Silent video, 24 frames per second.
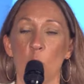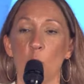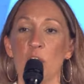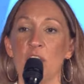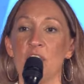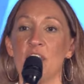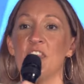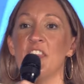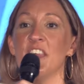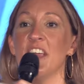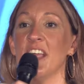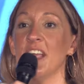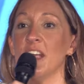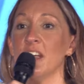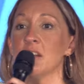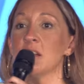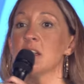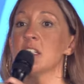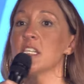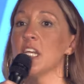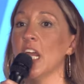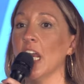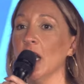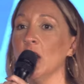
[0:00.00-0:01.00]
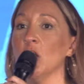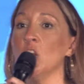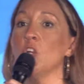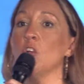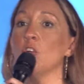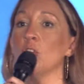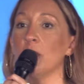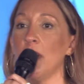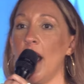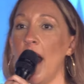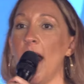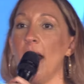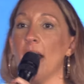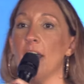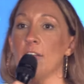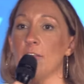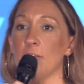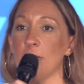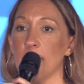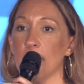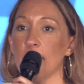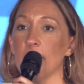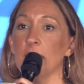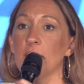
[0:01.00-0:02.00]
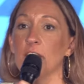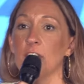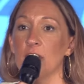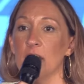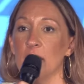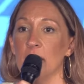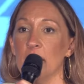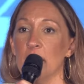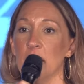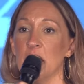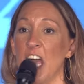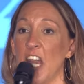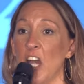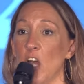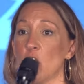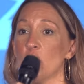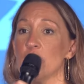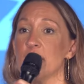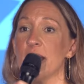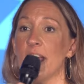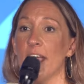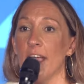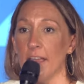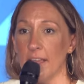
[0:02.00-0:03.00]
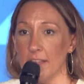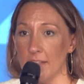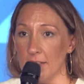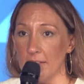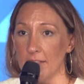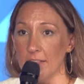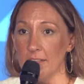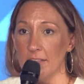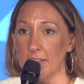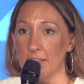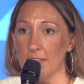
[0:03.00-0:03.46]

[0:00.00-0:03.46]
with things in your life that are dead.